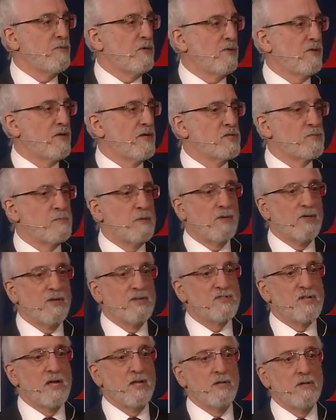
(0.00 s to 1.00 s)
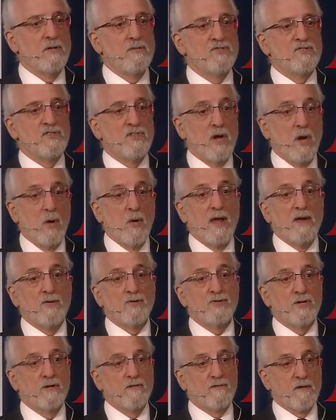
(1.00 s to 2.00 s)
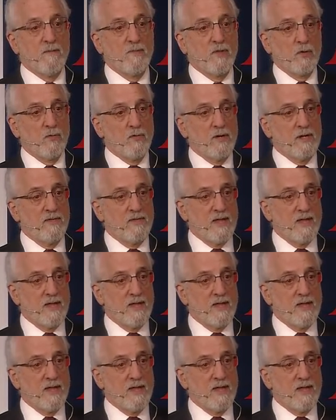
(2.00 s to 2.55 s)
buildings, buildings that use no energy from the grid.